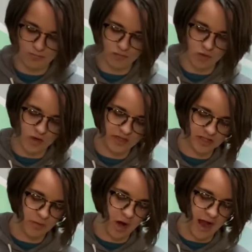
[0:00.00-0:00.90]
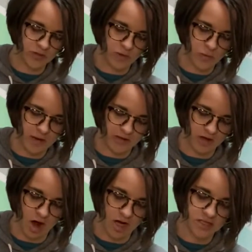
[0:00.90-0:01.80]
ruin the surprise when you pick the
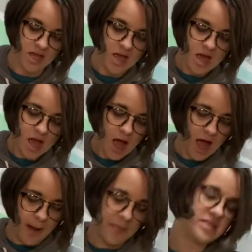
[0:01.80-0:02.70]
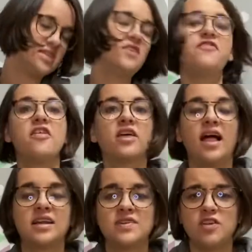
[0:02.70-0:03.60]
cards. This is a fun little
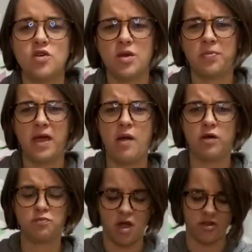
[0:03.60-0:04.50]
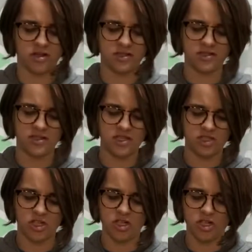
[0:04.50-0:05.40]
activity you could play with brothers and
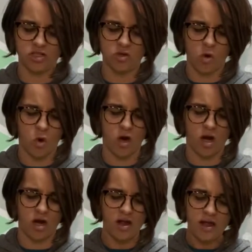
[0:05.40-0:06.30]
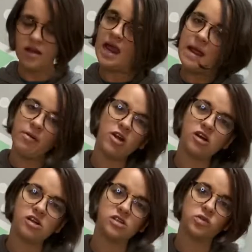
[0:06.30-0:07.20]
sisters or
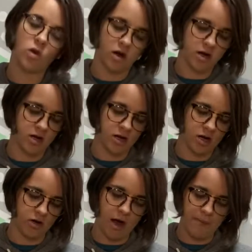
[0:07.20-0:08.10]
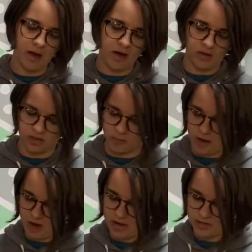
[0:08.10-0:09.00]
neighbors or your grandparents or
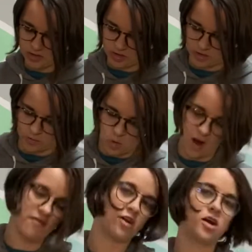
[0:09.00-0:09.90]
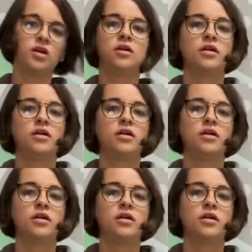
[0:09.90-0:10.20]
parents or whoever